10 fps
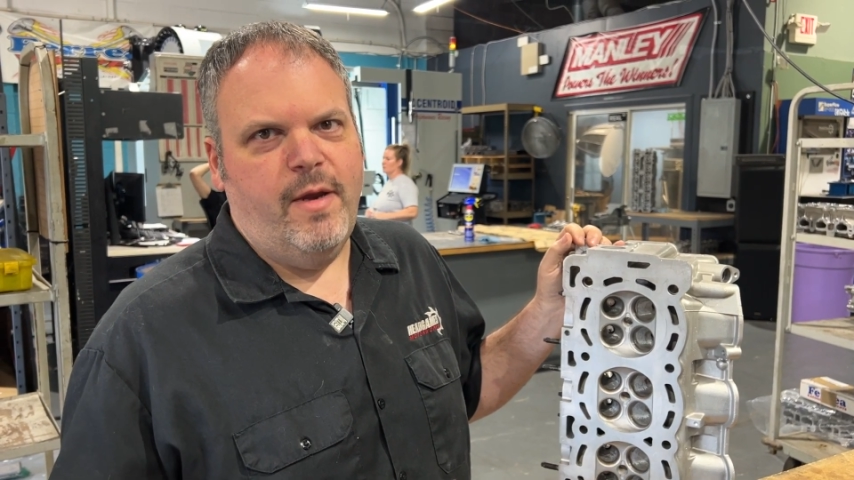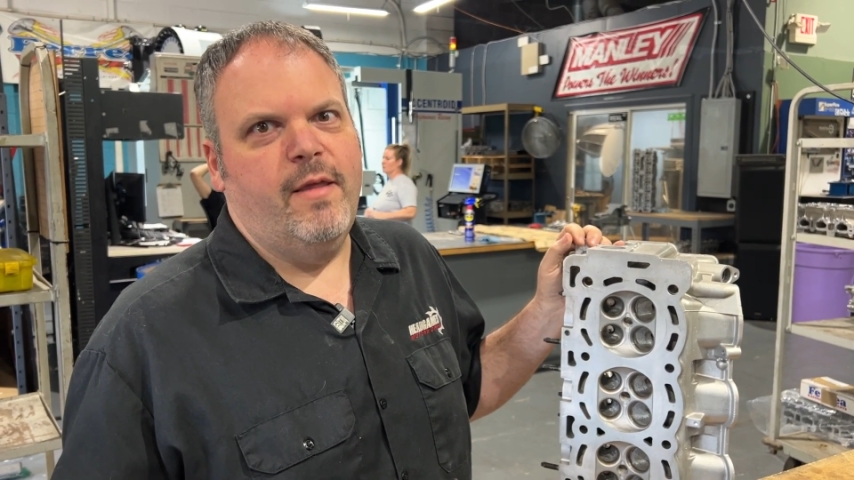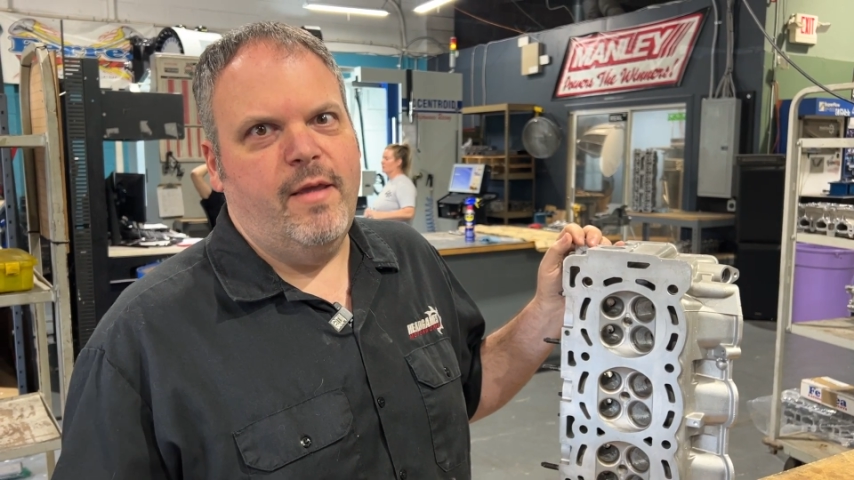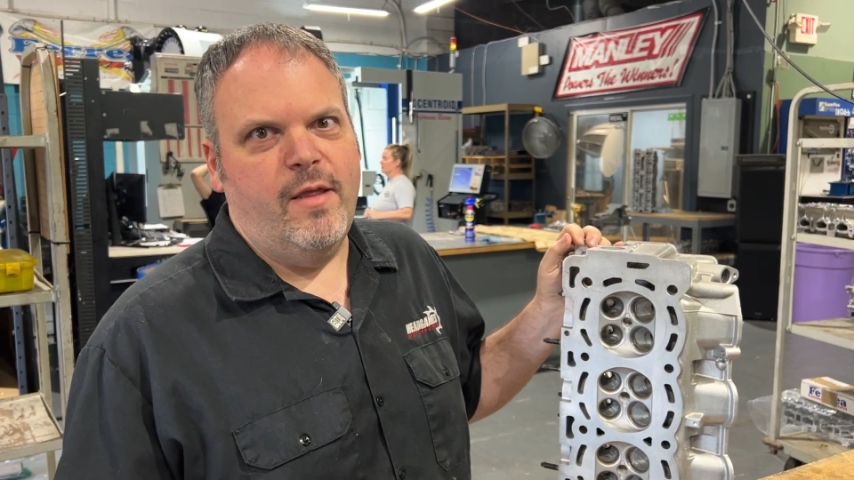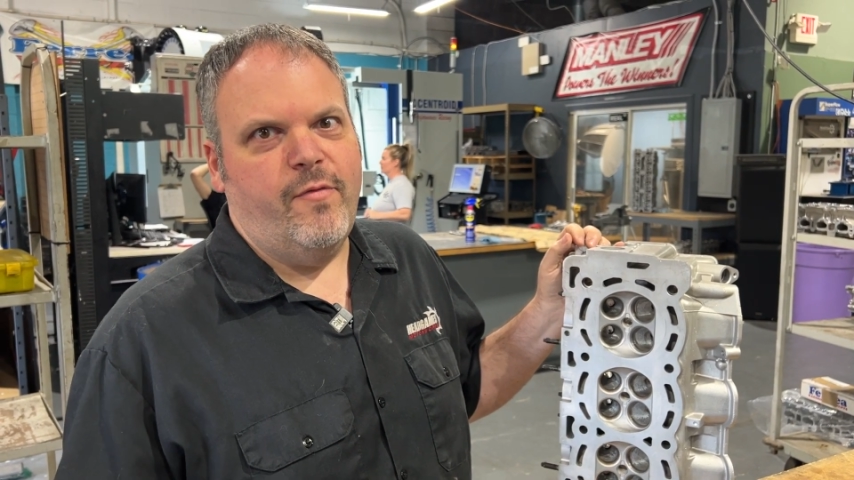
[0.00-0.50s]
of
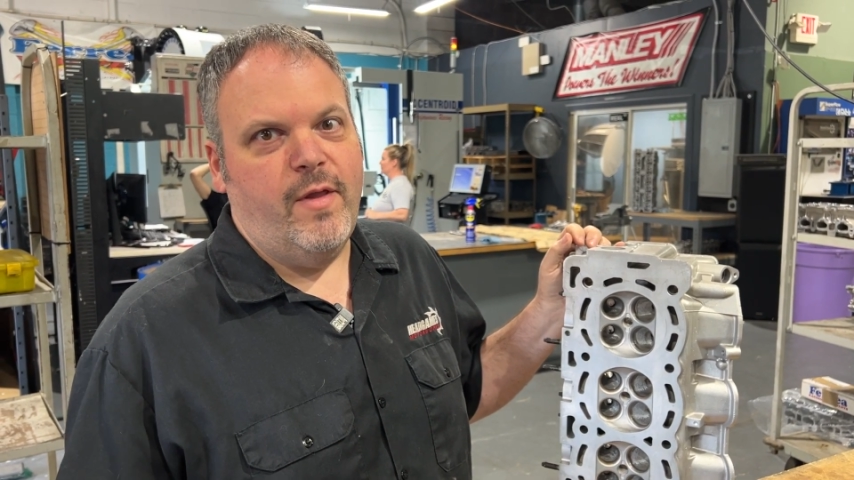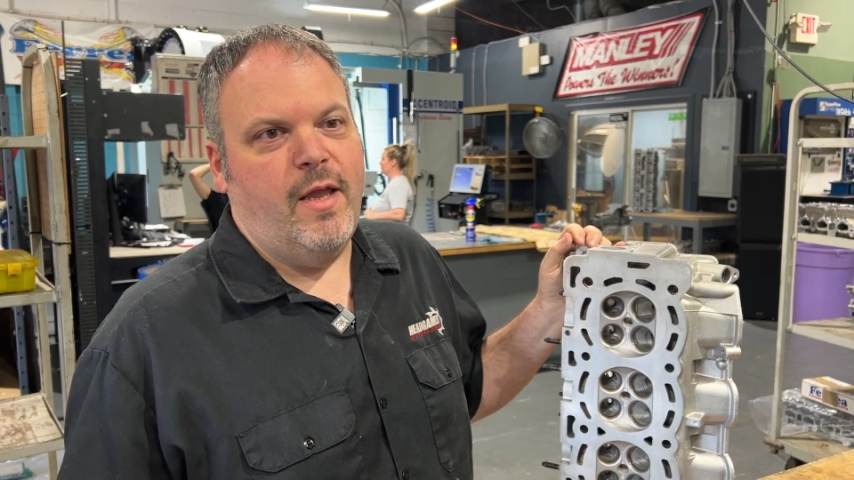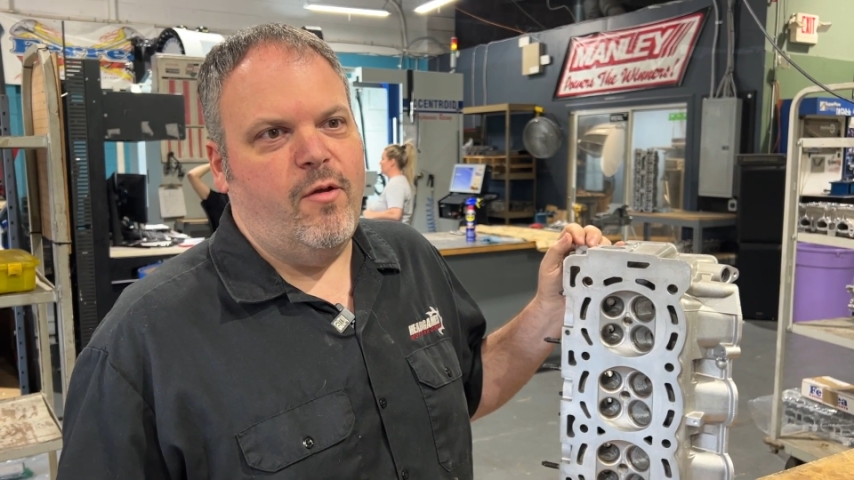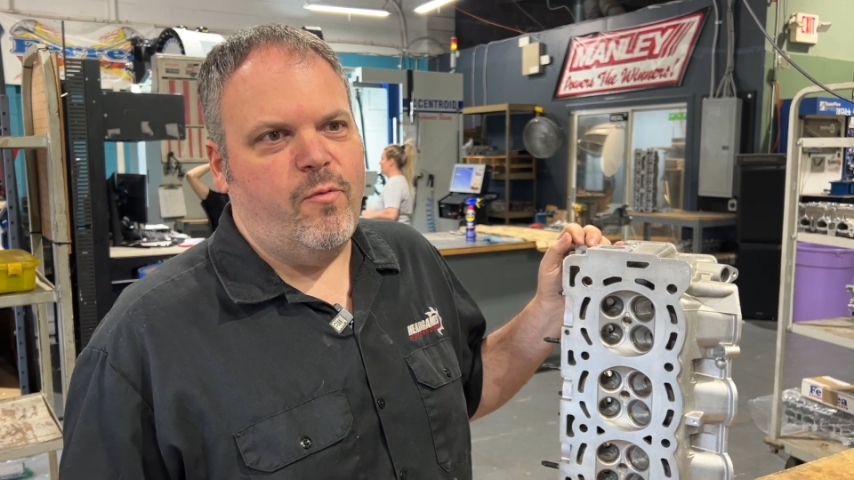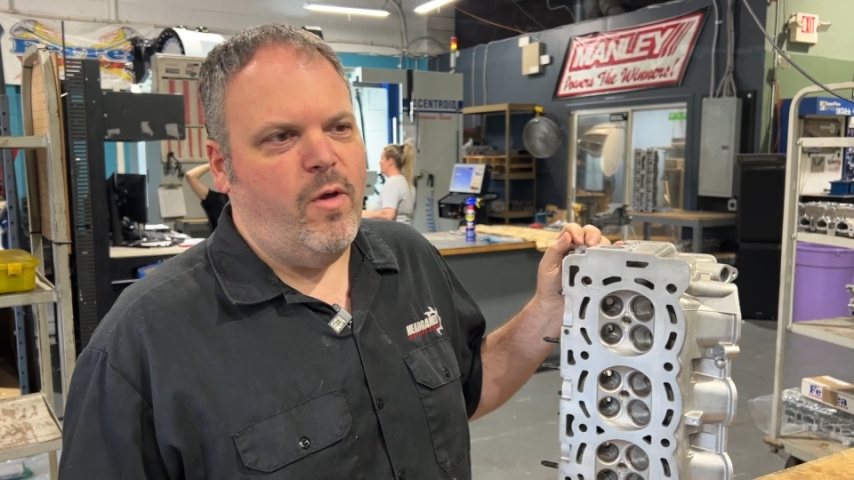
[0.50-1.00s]
these
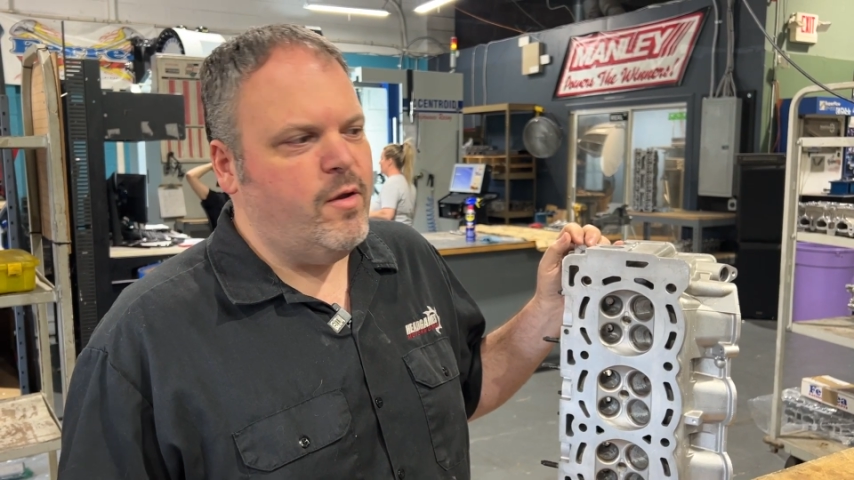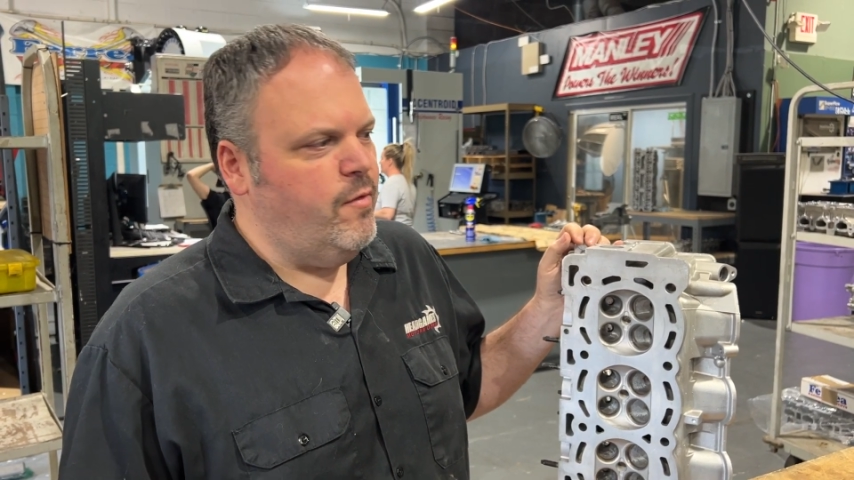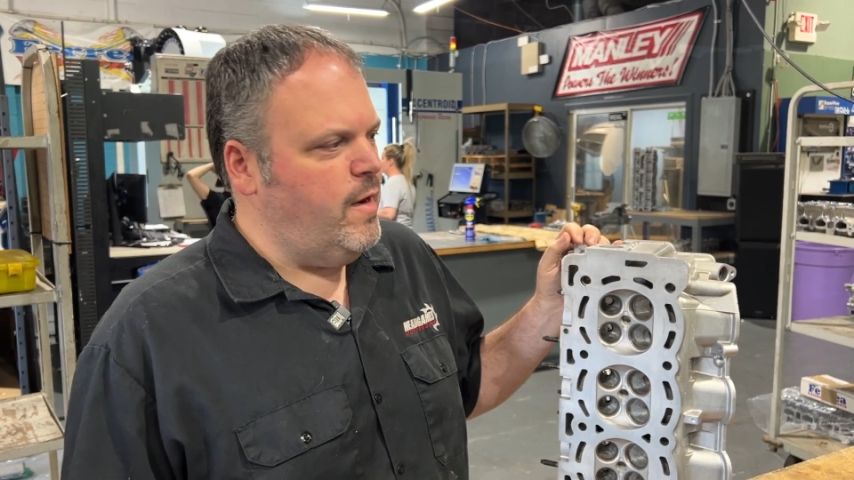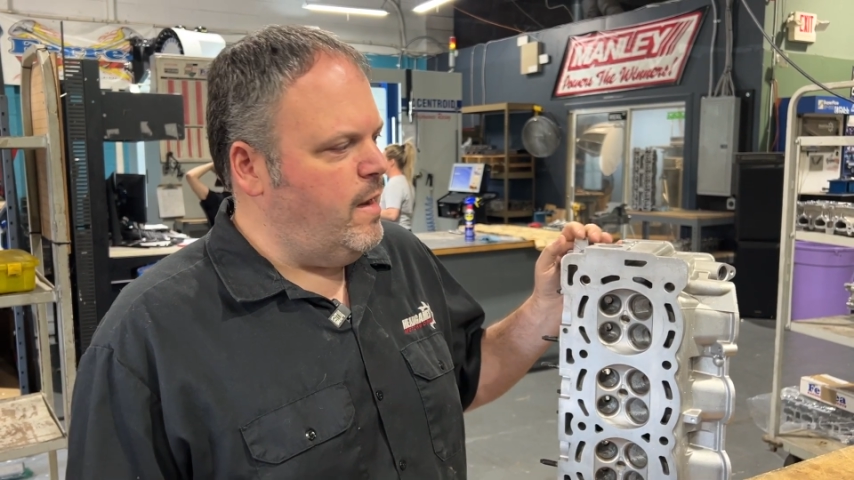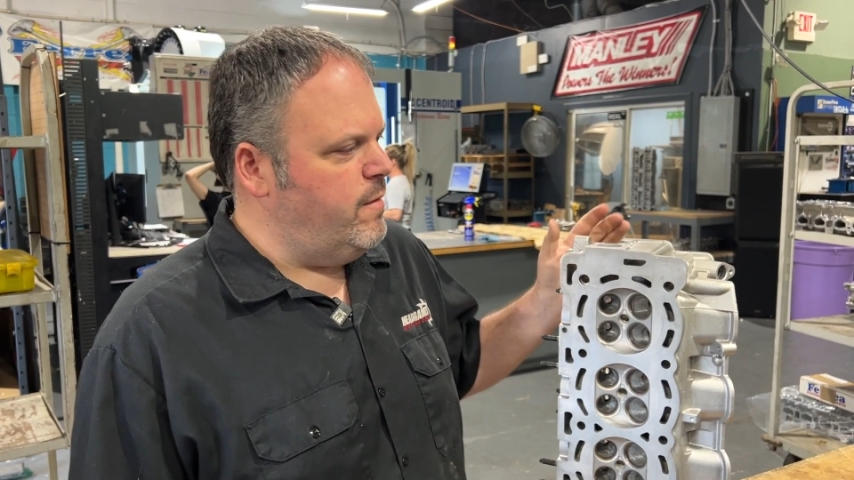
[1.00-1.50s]
videos walking
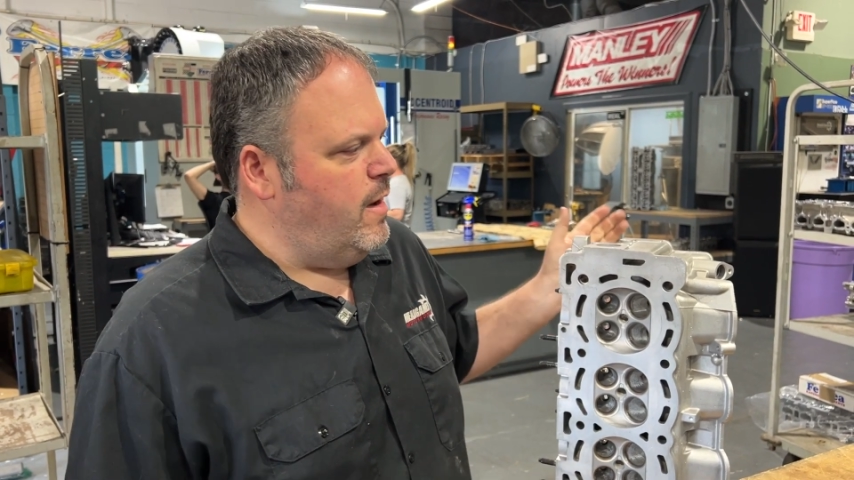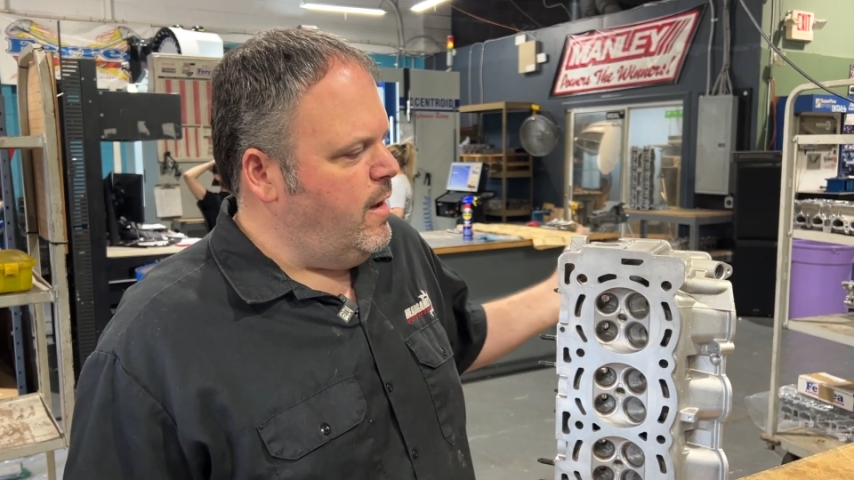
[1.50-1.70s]
around,